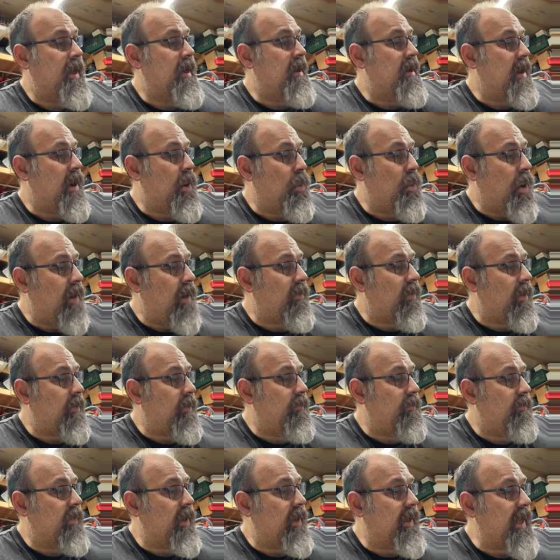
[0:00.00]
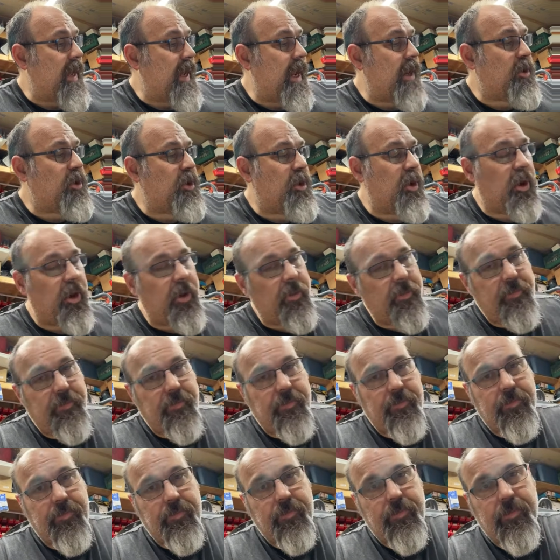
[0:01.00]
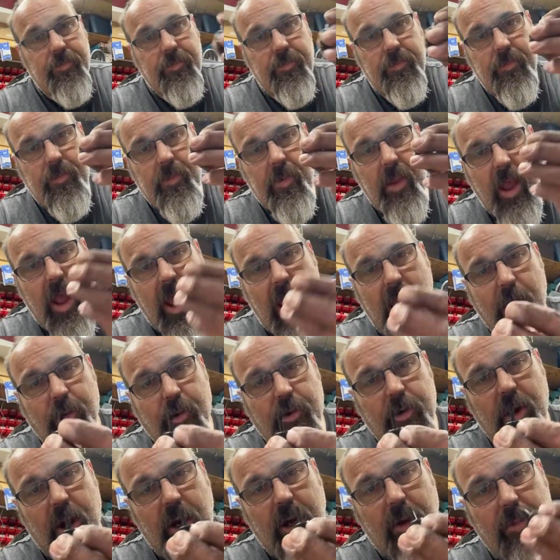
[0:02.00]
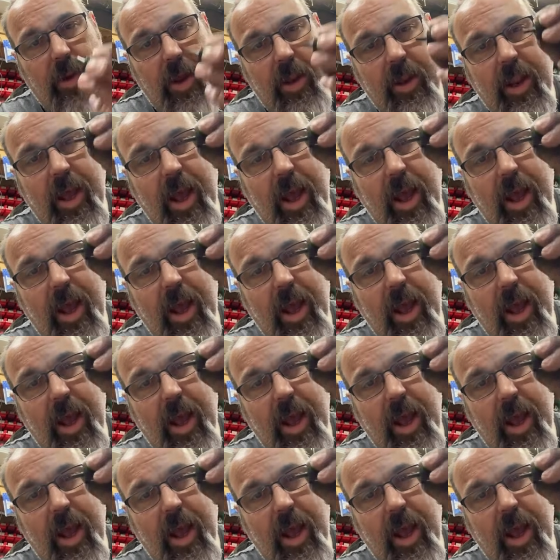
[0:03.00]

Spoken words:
However, the tensioner, I would recommend the